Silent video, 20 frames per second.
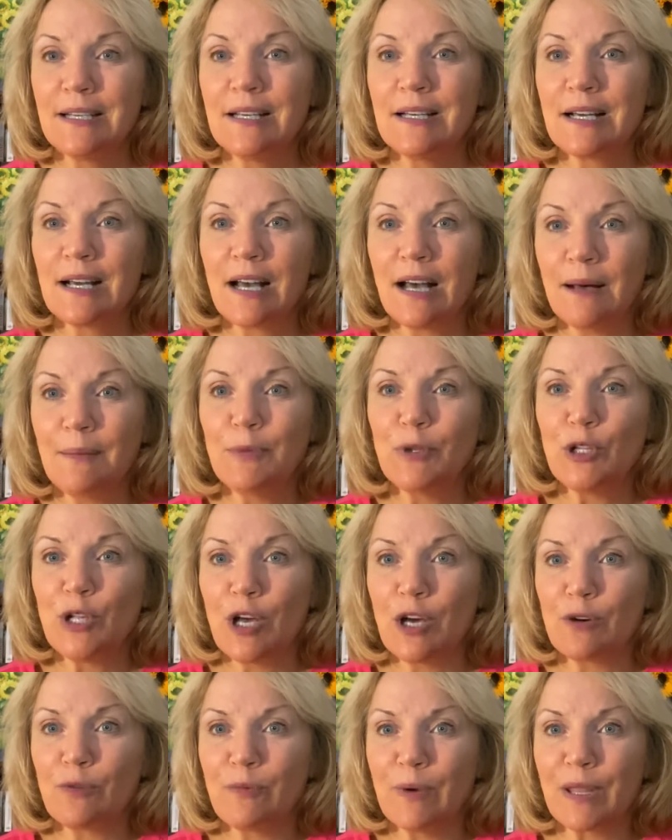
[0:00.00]
come
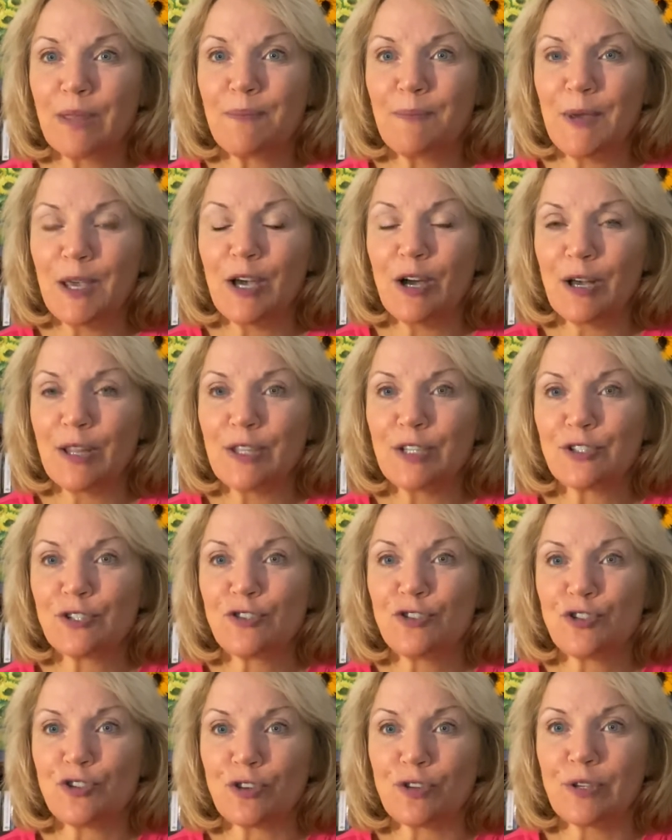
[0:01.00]
along with me on this
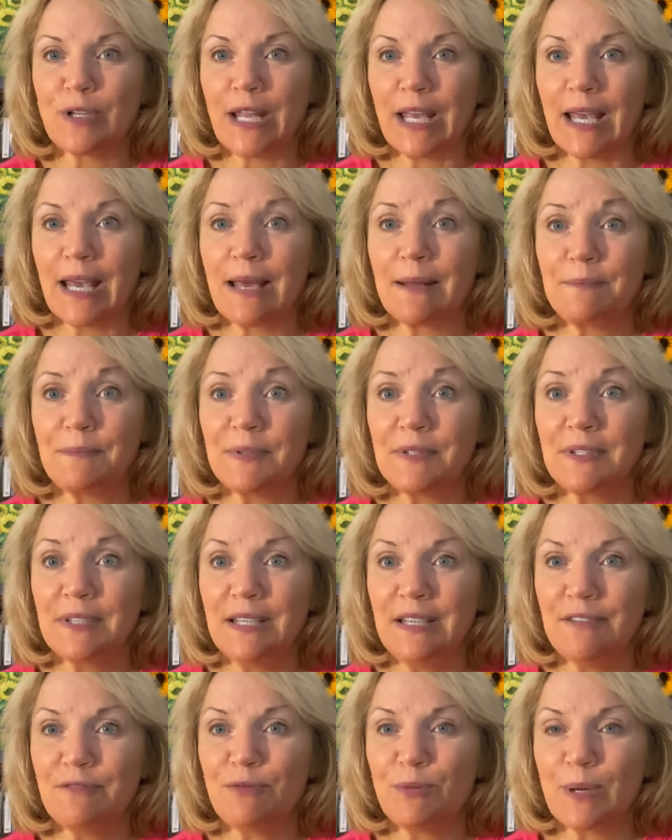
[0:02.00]
journey and
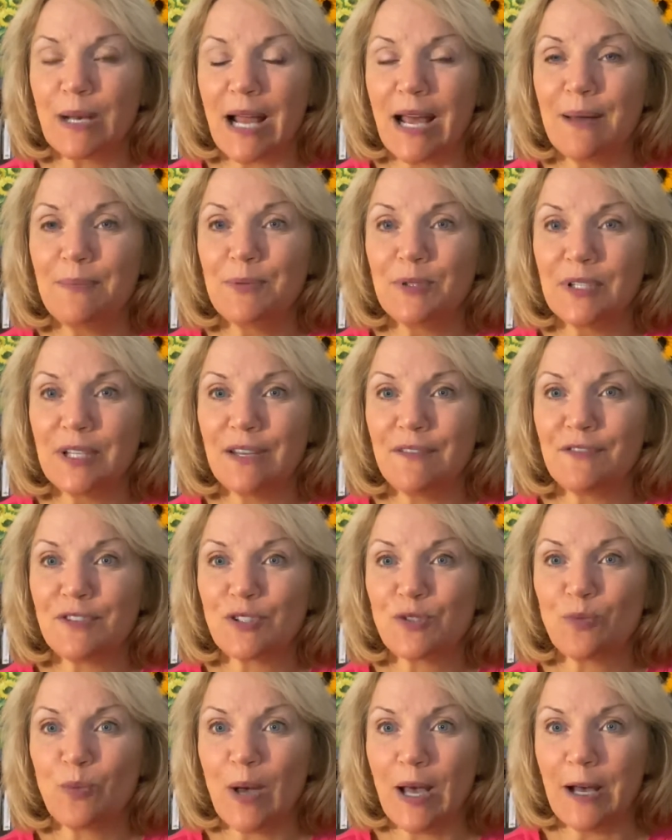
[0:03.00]
believe what I believe
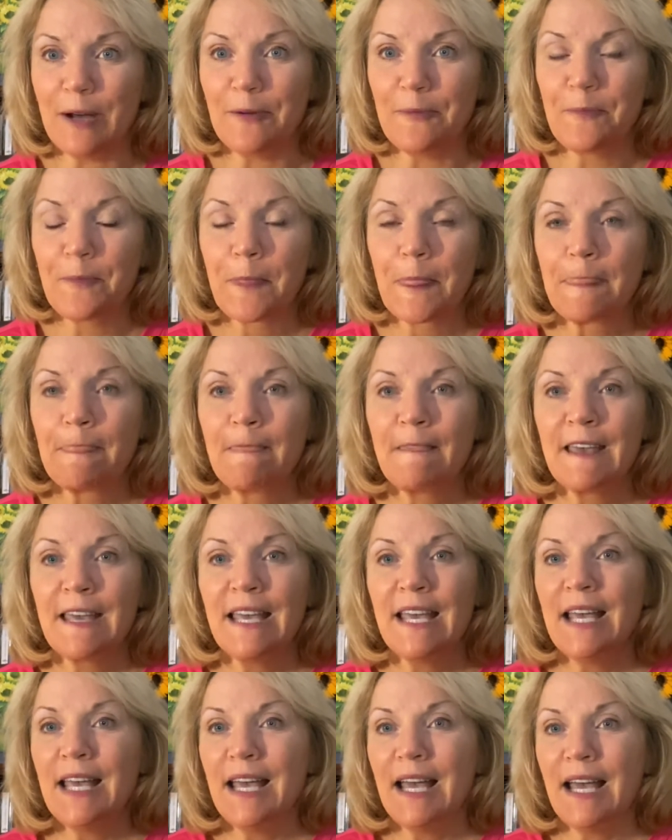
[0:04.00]
as well?
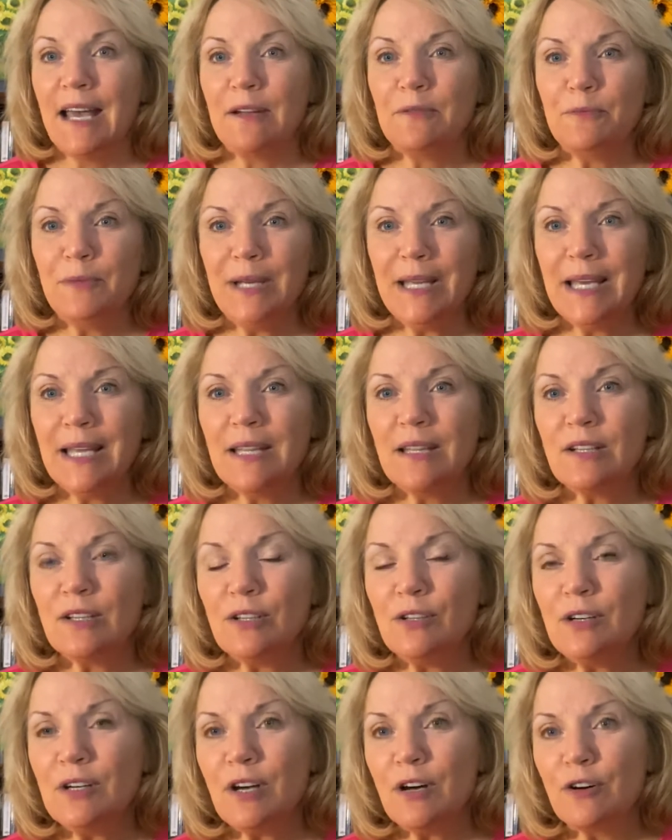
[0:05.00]
And we can
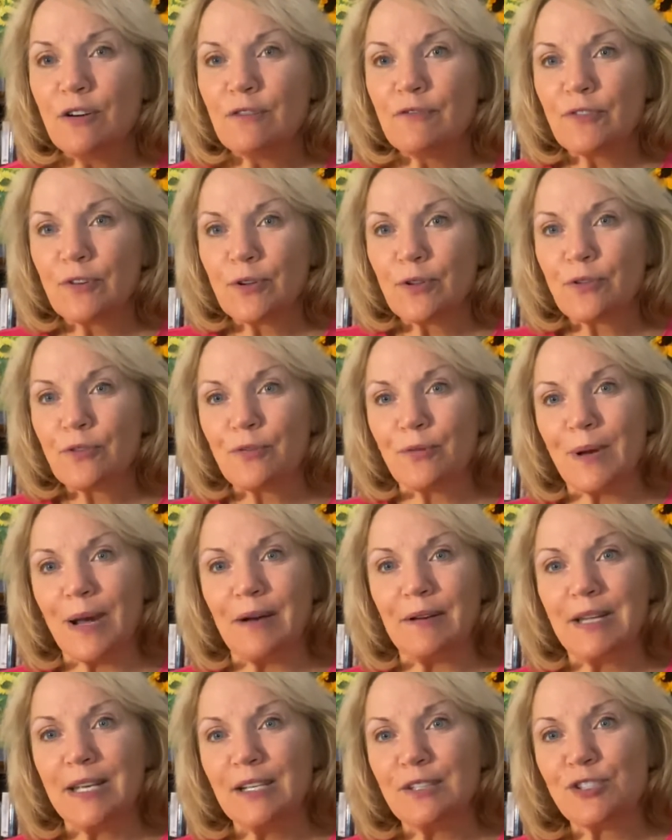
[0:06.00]
look over
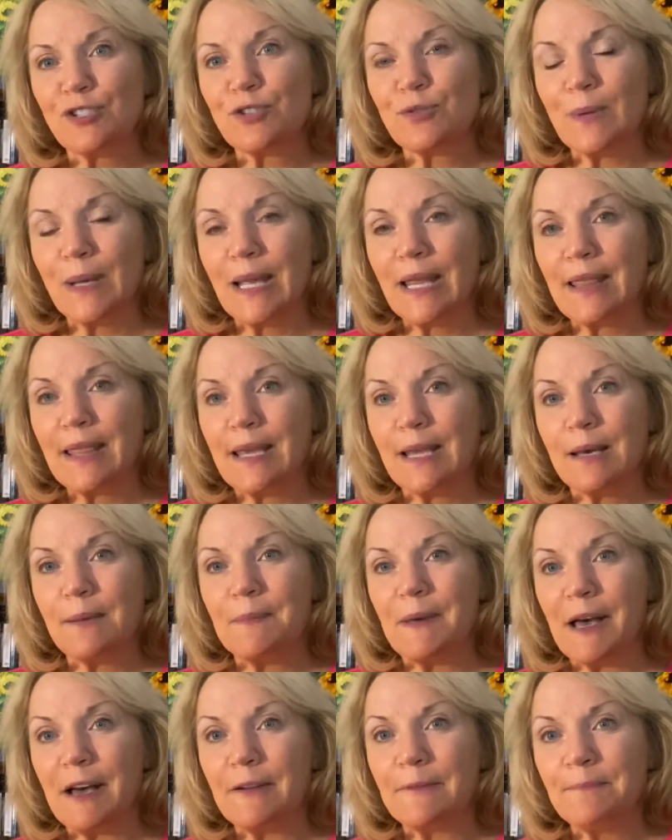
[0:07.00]
throughout history and think
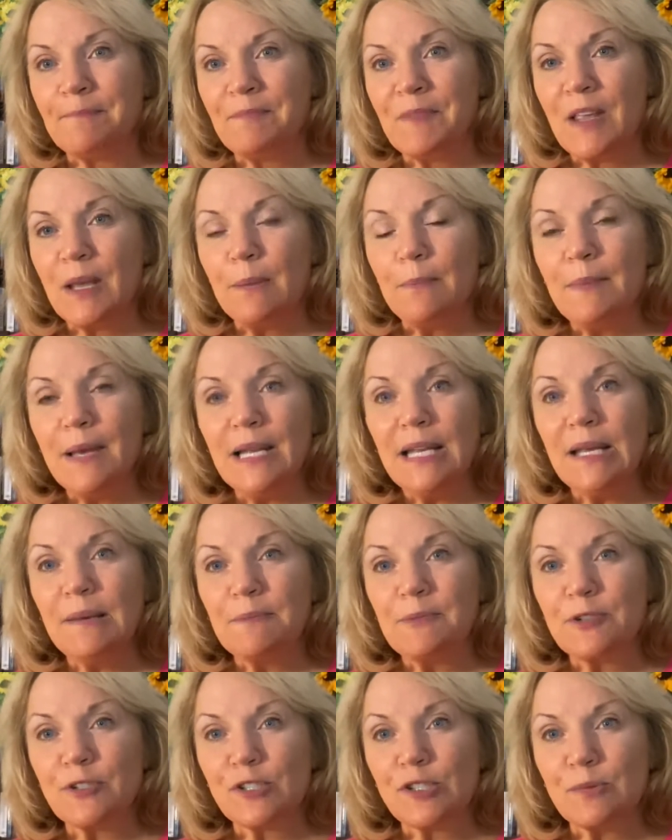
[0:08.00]
about many
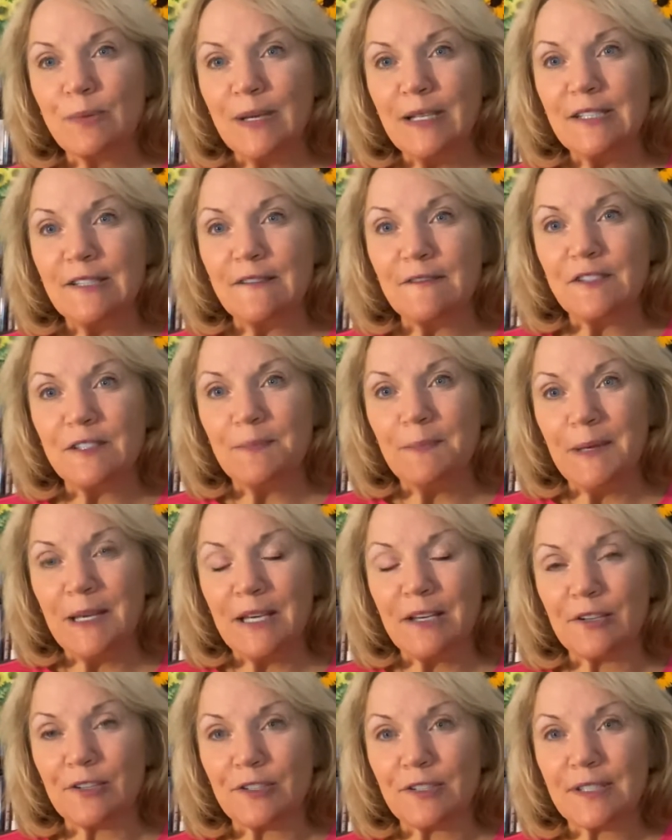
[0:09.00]
persuasive
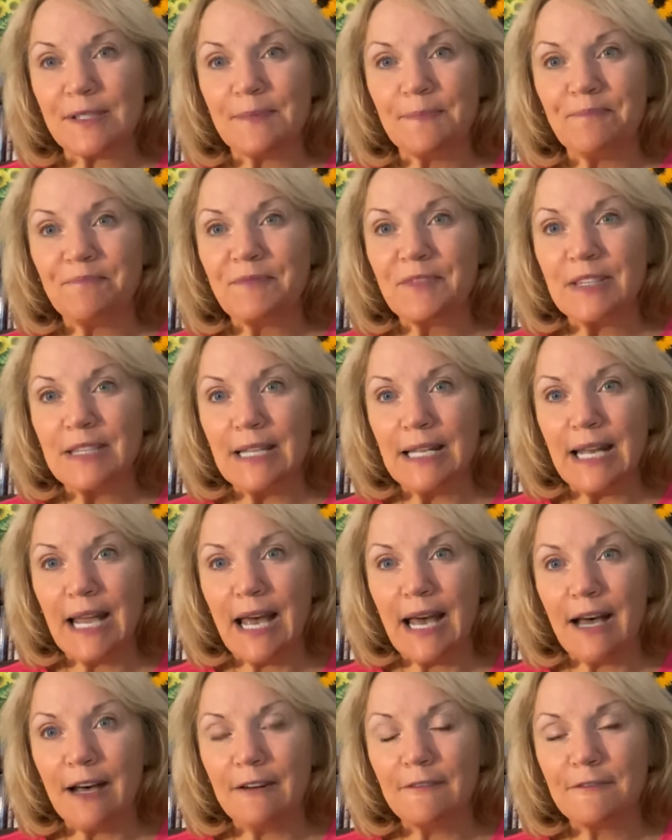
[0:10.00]
speakers that
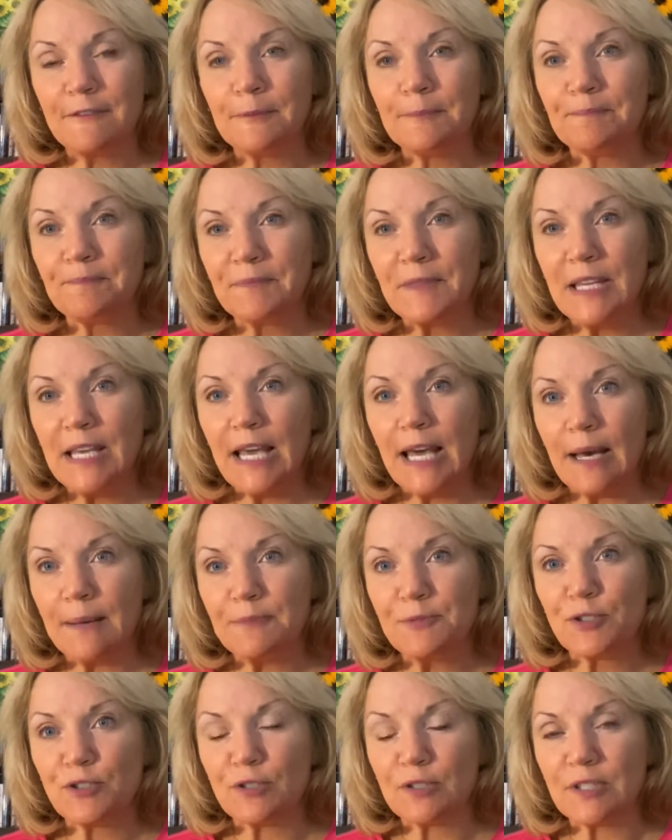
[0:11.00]
have
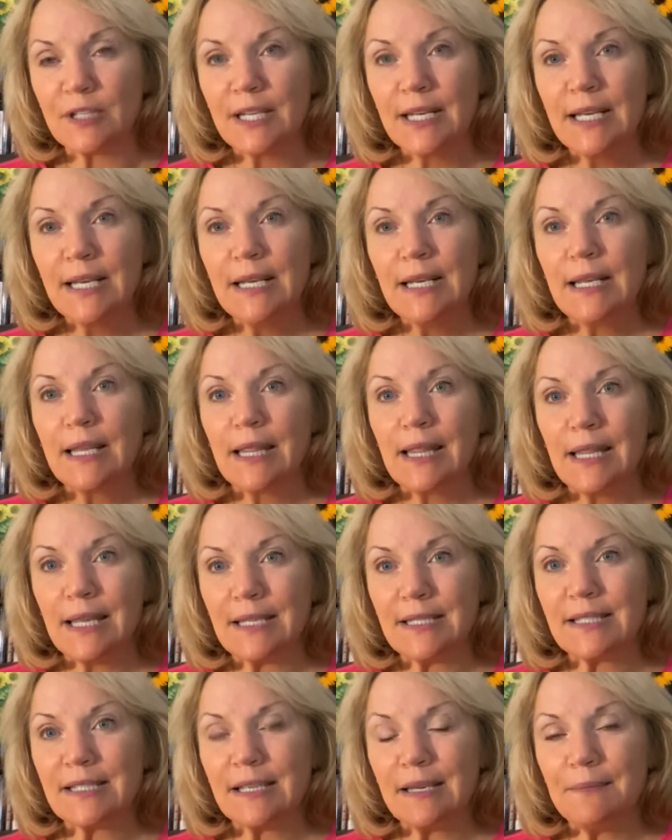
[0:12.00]
captured
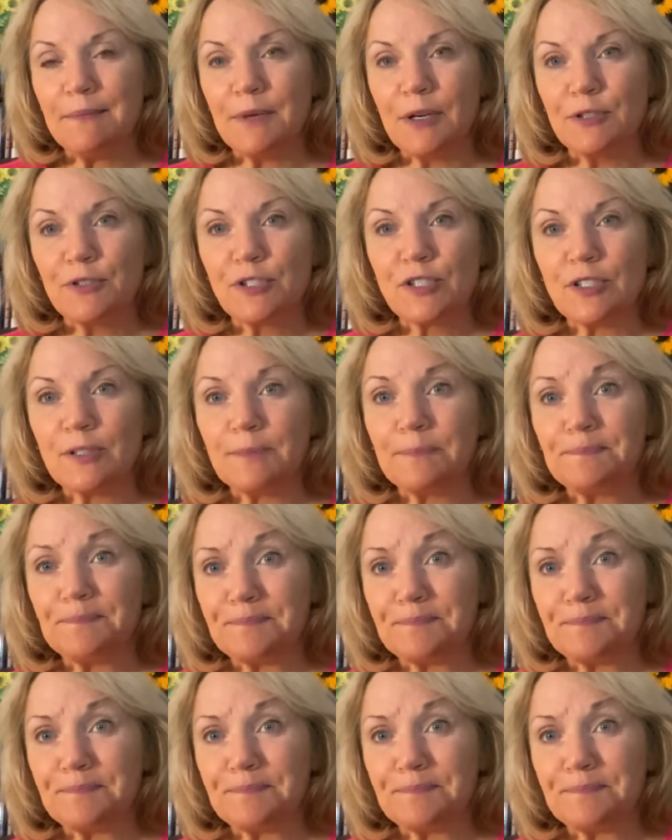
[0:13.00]
this emotion.